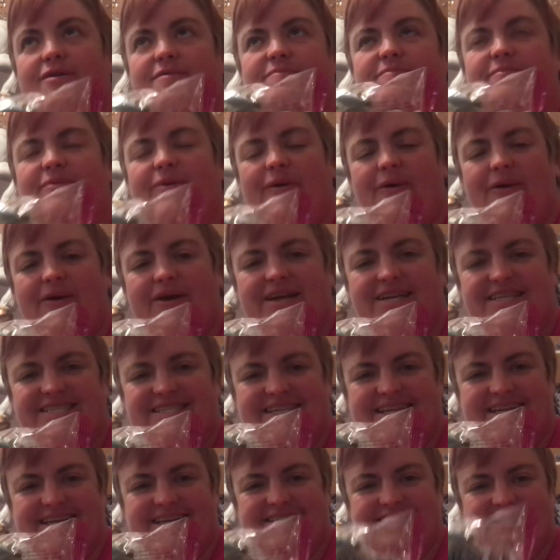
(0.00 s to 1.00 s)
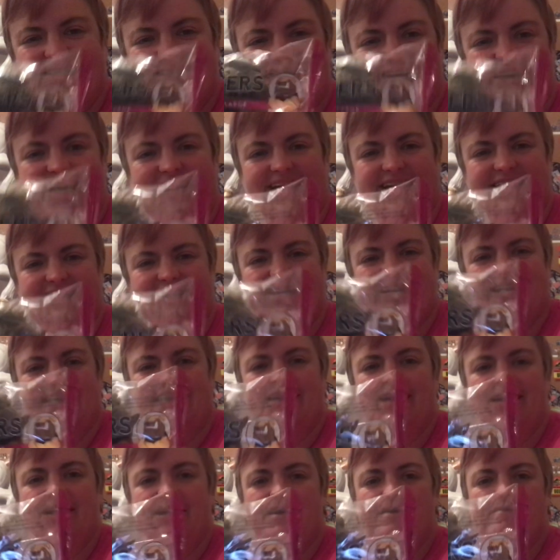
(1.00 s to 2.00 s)
are poisonous to eat.
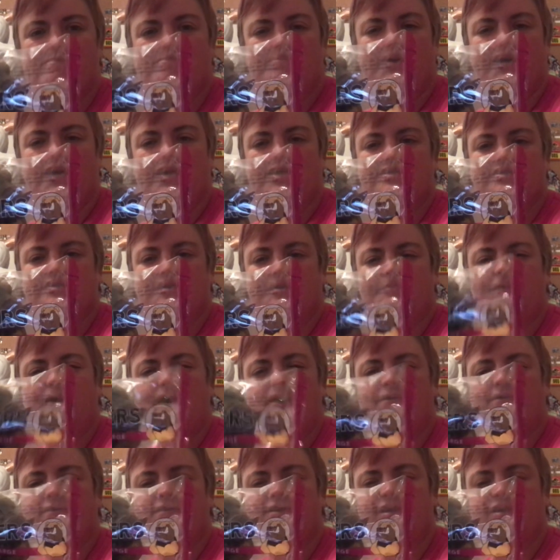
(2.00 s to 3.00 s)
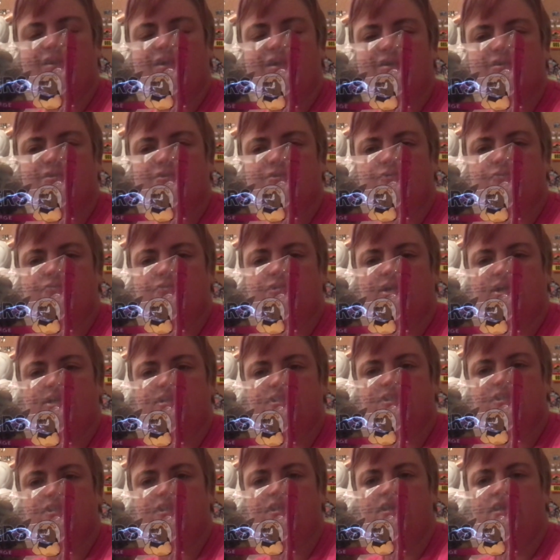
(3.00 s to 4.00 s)
But um, I don't think the
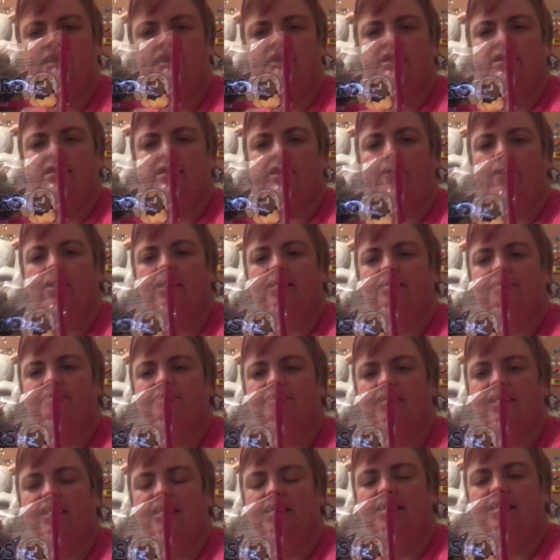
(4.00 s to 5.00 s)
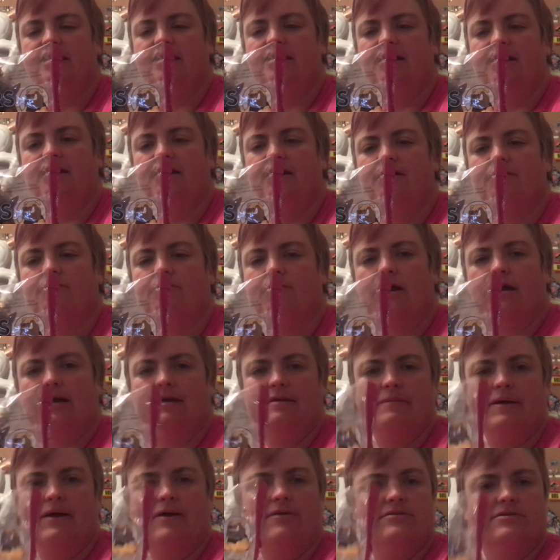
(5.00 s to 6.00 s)
association. Now I live in the
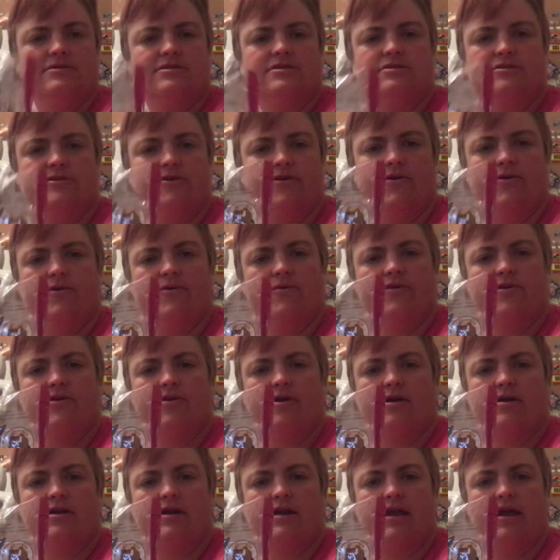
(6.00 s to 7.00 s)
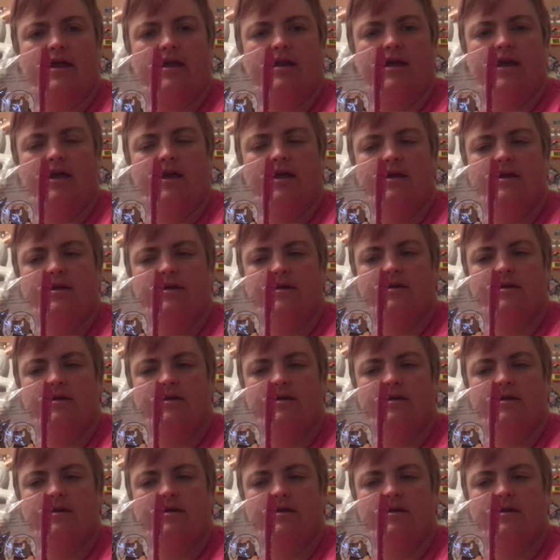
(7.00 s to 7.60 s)
Rocky Mountains, so there aren't any